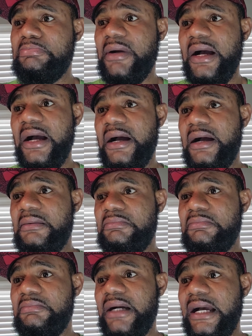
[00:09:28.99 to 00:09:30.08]
a
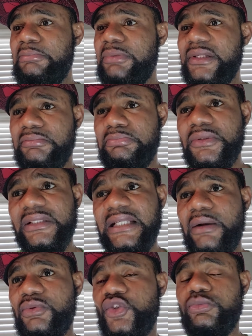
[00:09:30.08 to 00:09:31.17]
book that
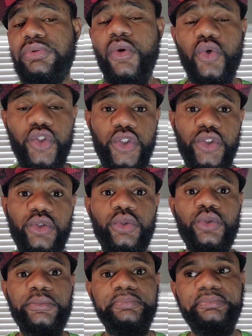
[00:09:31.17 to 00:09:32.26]
was supposed
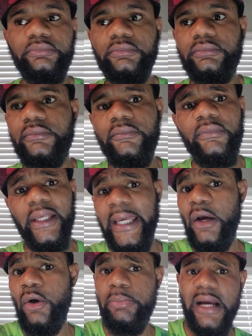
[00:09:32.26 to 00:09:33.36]
to
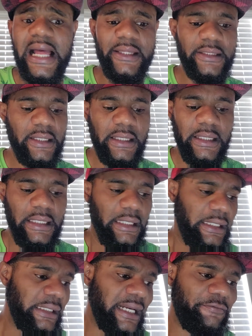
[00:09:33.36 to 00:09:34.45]
help out.
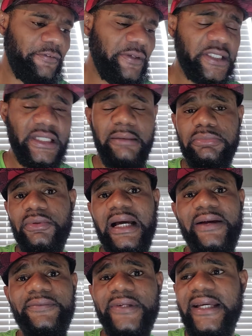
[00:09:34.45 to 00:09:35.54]
And I finished that book. I
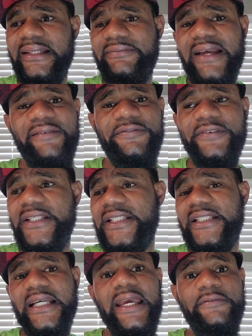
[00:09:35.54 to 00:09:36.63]
read it. I
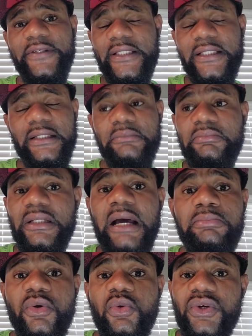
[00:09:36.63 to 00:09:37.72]
finished everything. But that
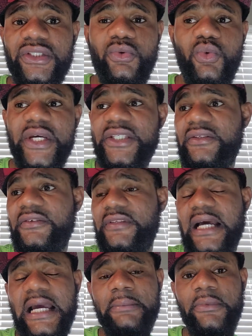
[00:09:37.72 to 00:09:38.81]
book was a waste of
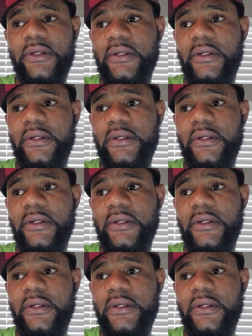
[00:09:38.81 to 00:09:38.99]
time.